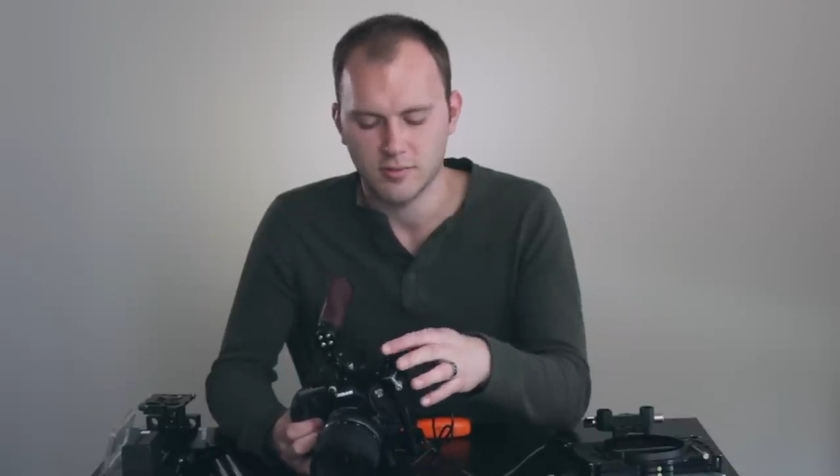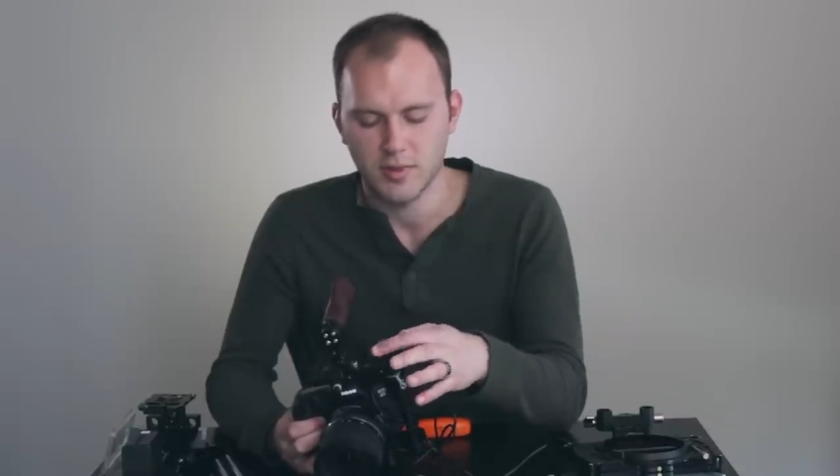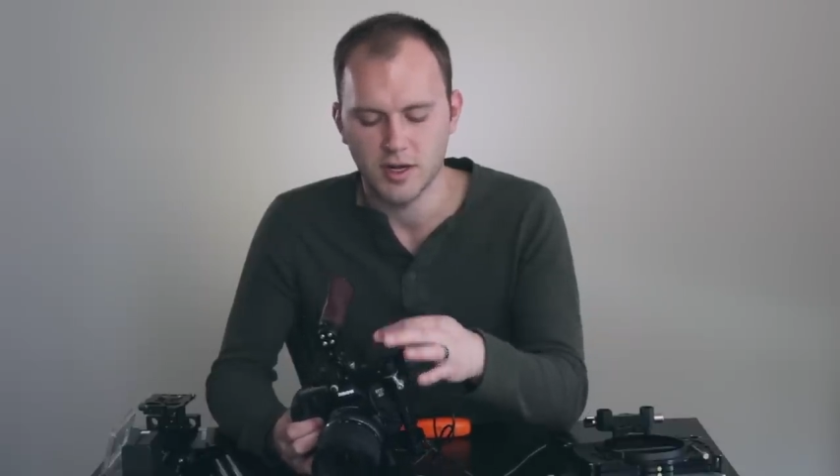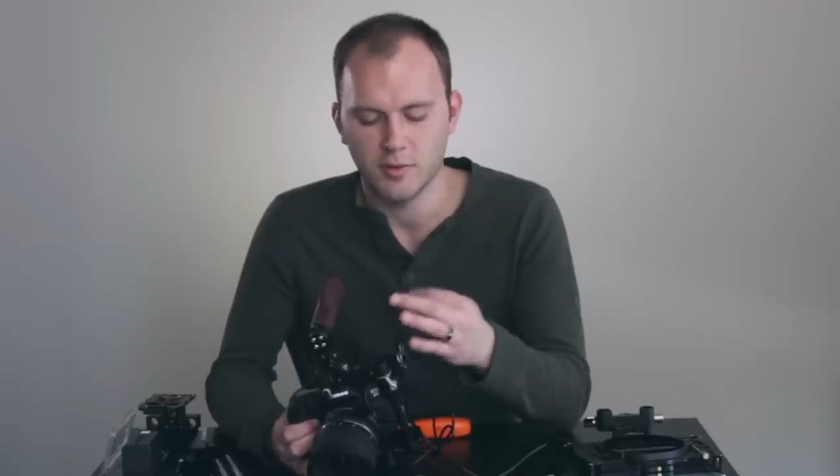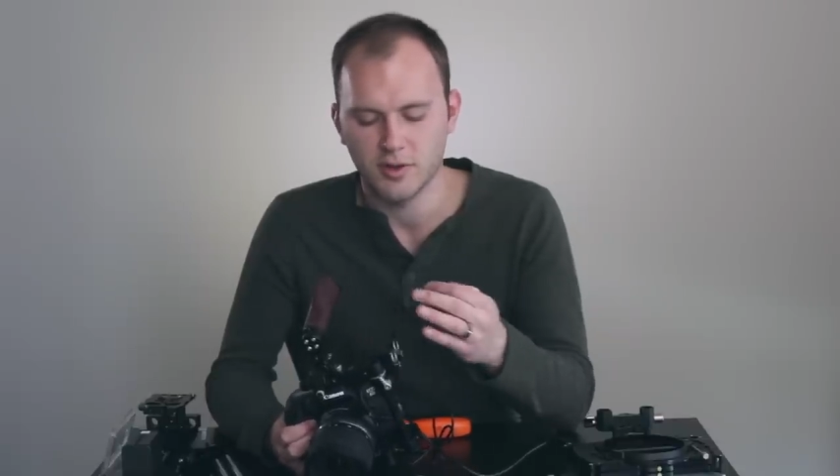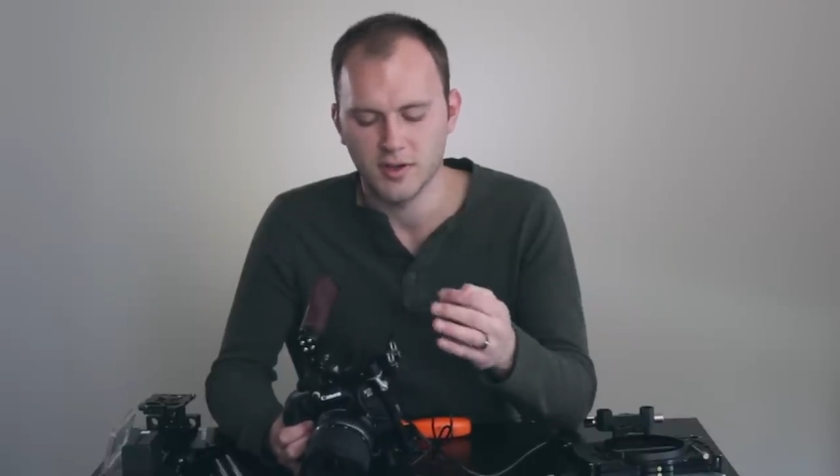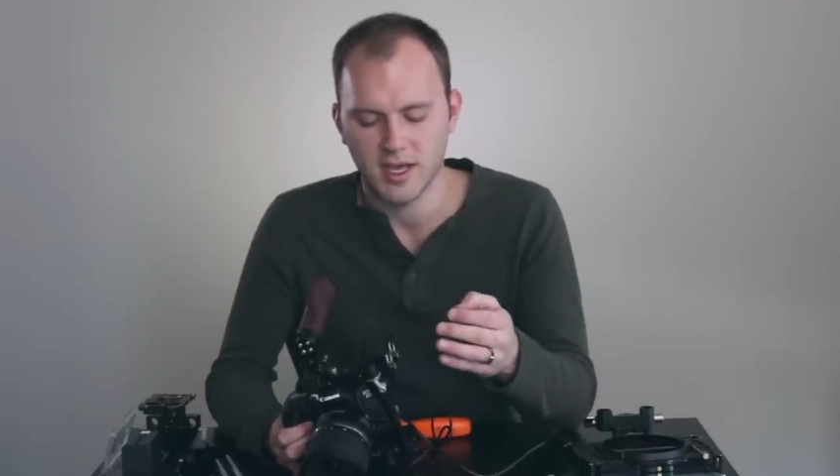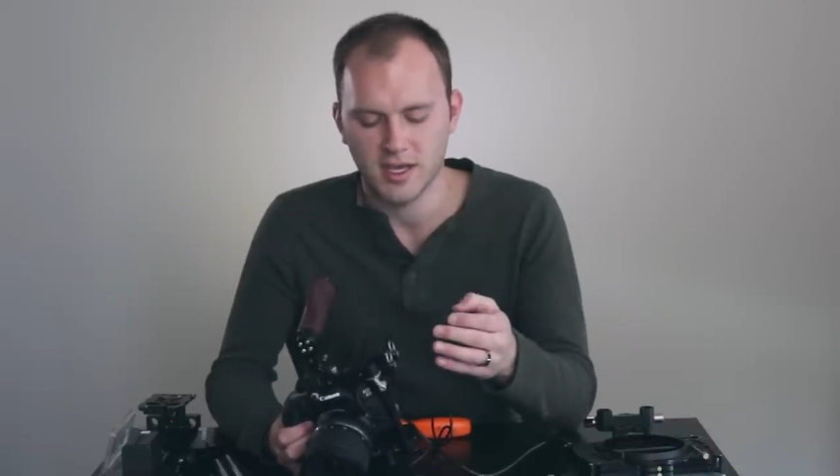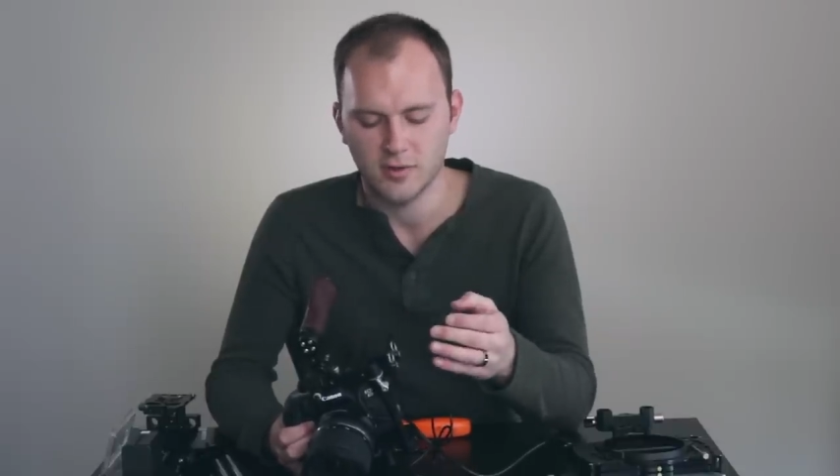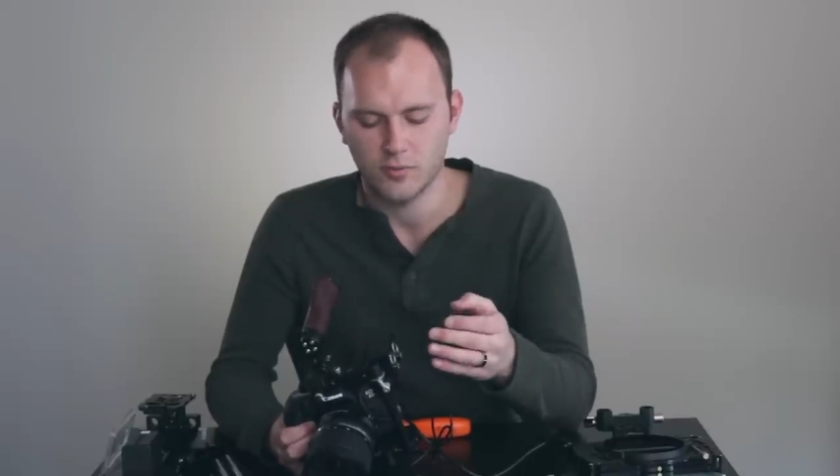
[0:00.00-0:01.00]
and minimal
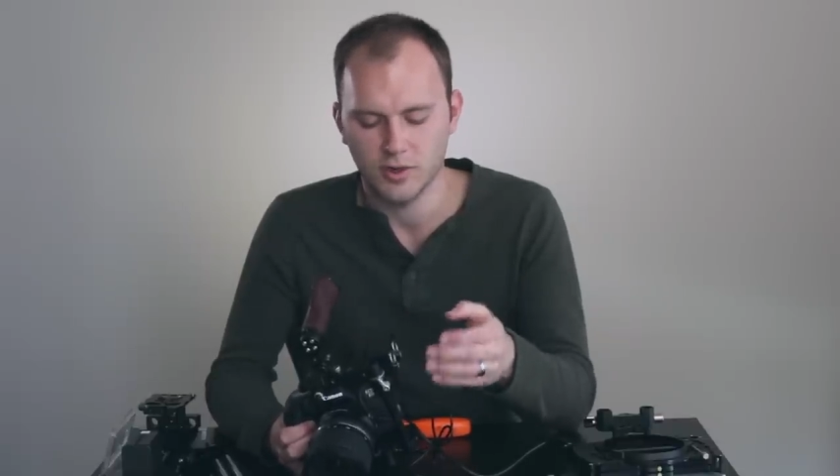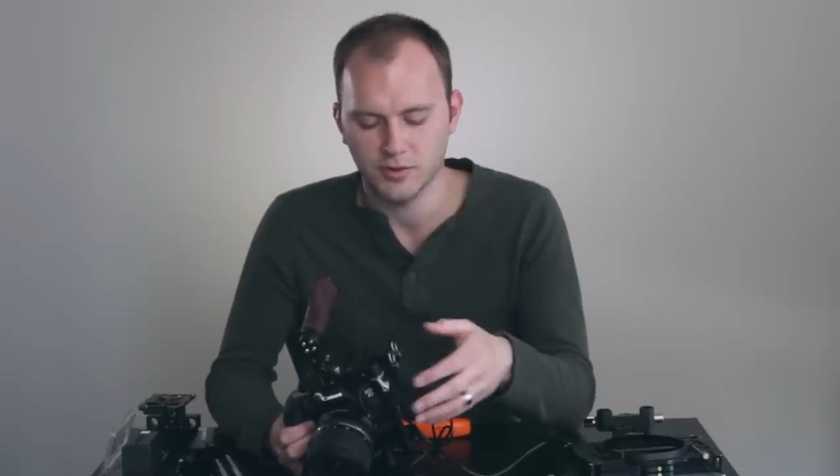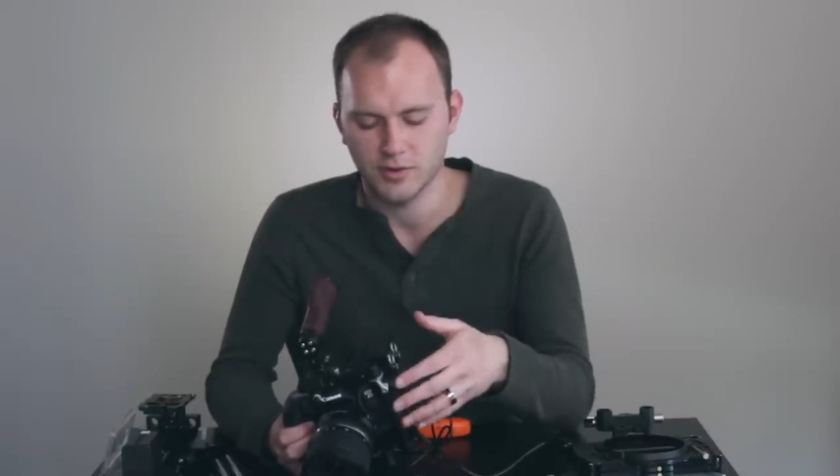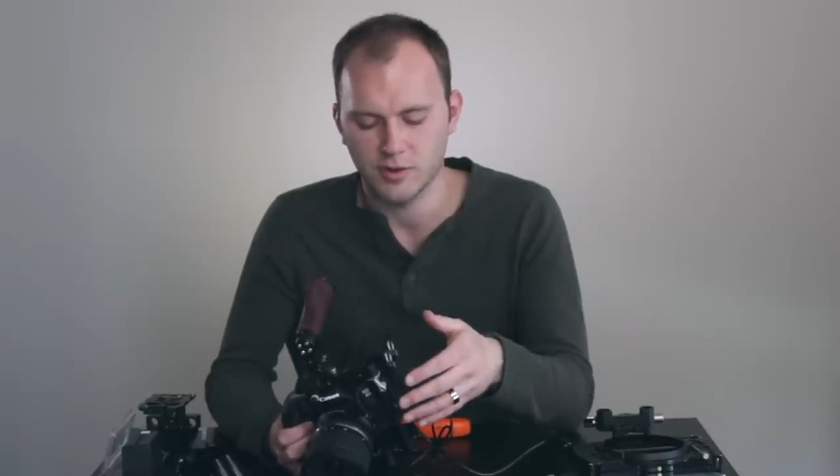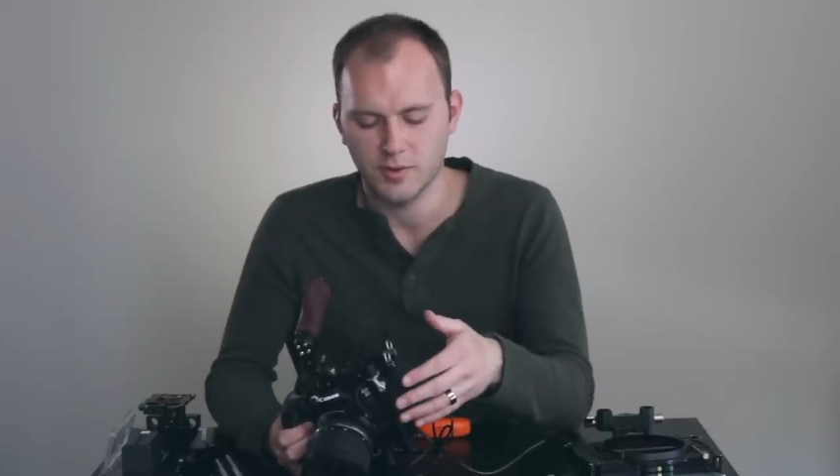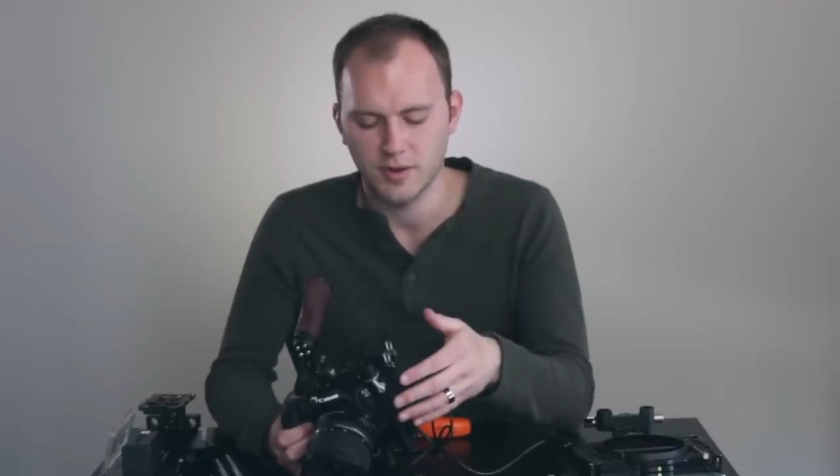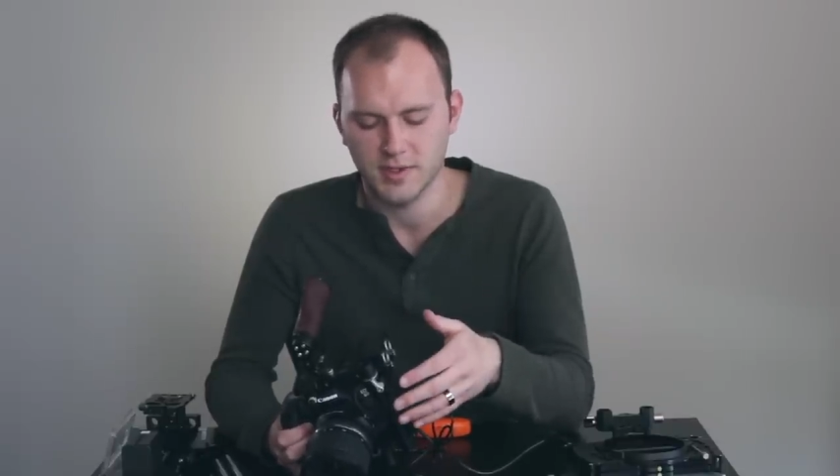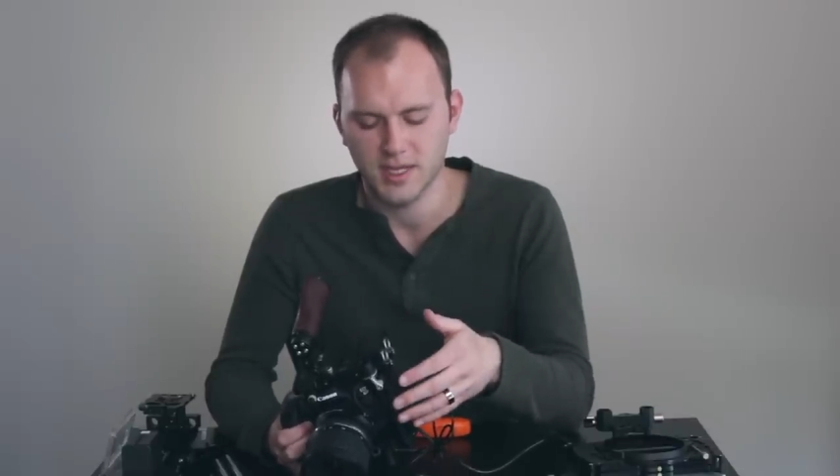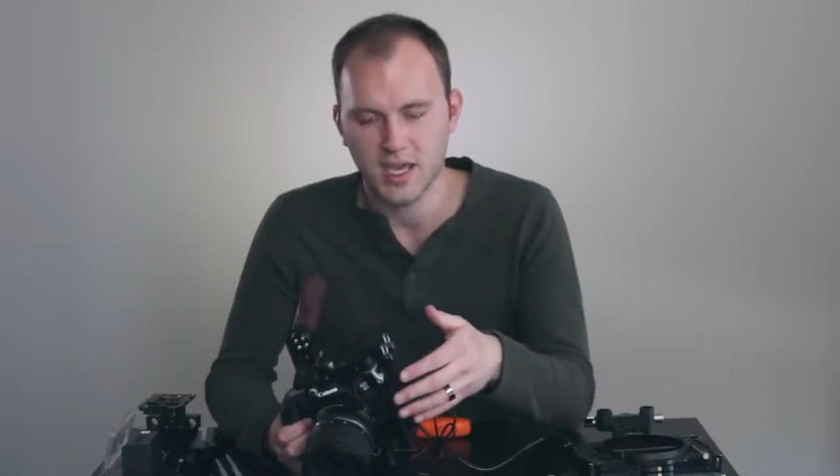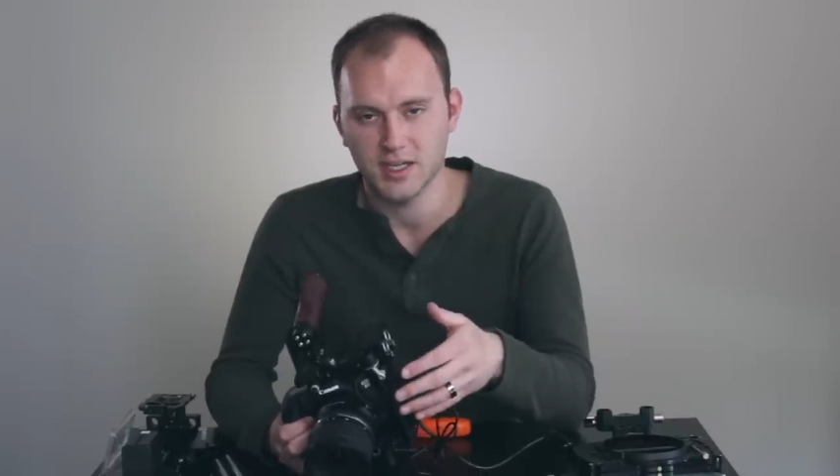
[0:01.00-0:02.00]
that it works really well
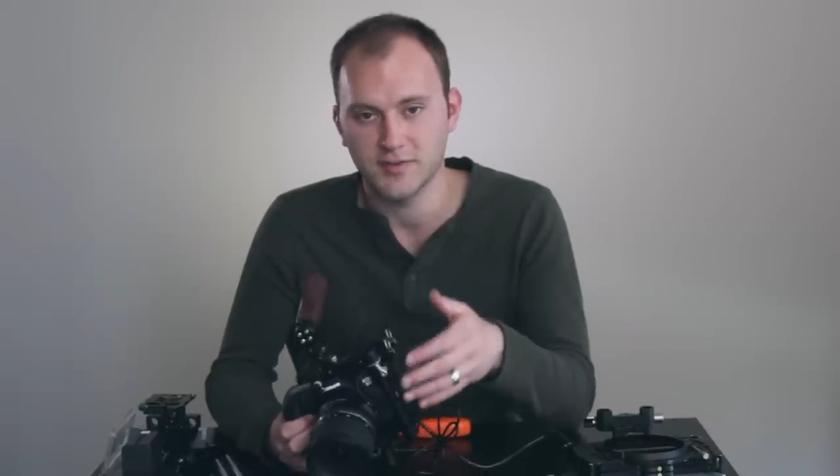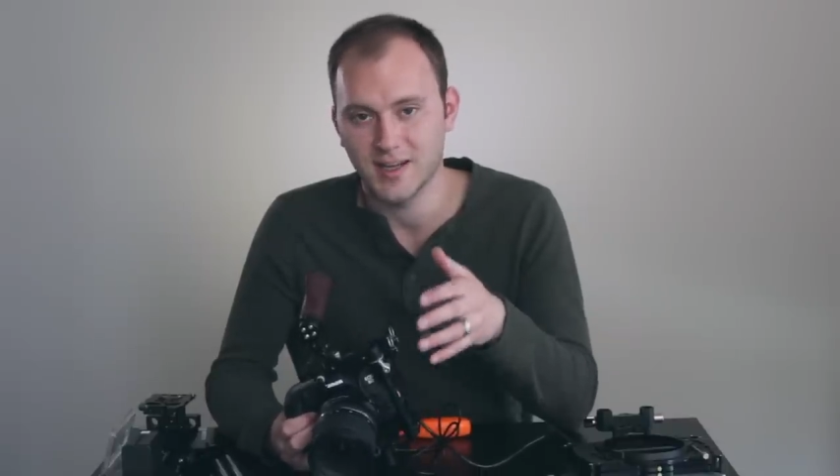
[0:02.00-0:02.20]
with the cage